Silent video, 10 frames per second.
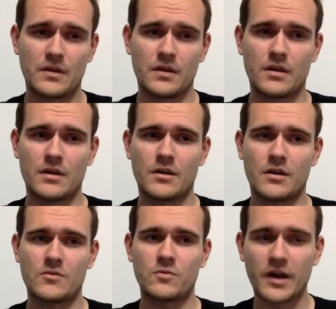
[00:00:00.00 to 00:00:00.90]

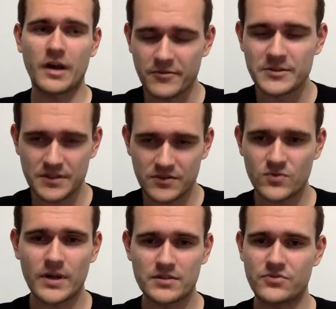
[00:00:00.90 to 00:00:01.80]
And we have
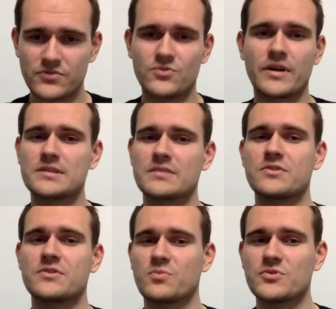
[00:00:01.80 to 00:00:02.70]
received quite a few negative
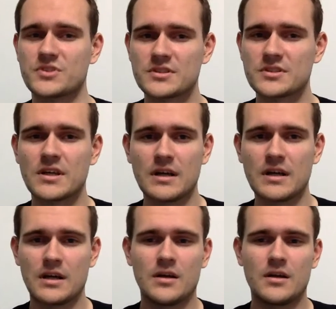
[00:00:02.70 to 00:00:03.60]
responses
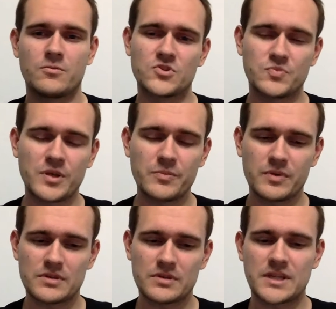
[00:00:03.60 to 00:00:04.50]
with
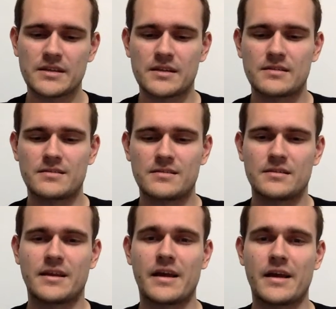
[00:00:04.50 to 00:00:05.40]
people saying that
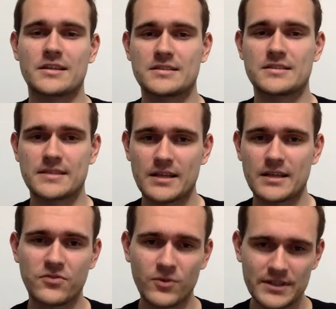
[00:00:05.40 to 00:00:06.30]
they actually
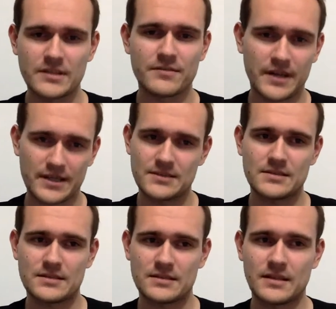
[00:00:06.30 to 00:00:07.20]
scanned fully the
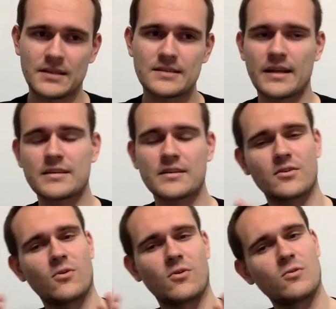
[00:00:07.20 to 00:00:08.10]
device, they
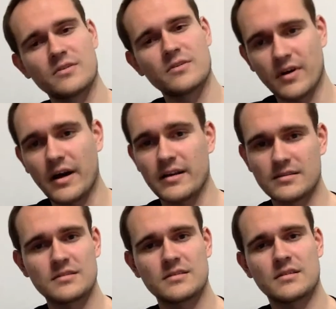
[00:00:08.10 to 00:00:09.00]
selected all the
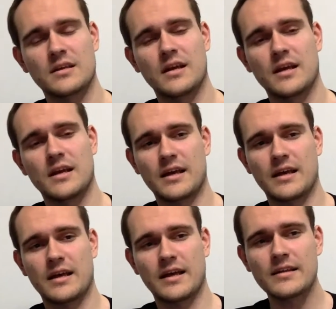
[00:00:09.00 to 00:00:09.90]
files,
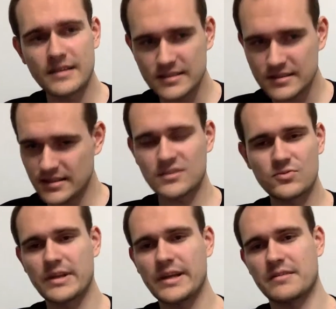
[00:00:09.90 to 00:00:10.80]
and they decided
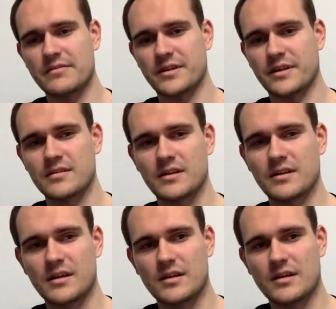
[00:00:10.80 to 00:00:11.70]
to delete everything.
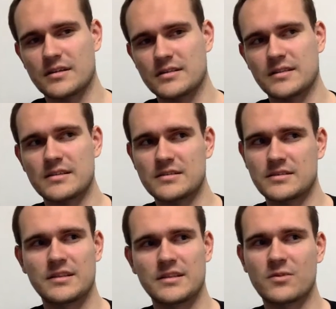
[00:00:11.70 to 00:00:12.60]
In a sense,
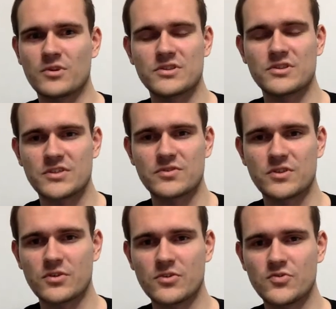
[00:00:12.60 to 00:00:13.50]
they didn't want to search for
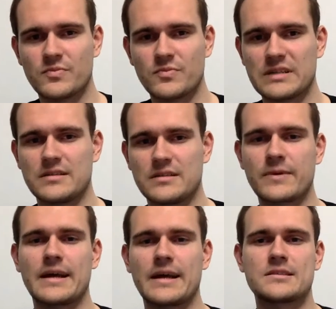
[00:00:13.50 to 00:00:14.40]
those, but they didn't
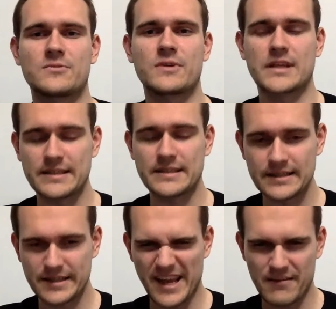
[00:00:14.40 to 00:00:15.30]
realize they were actually
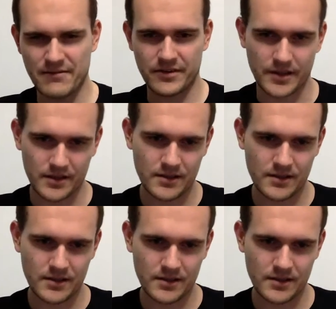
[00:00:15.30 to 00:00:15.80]
deleting everything.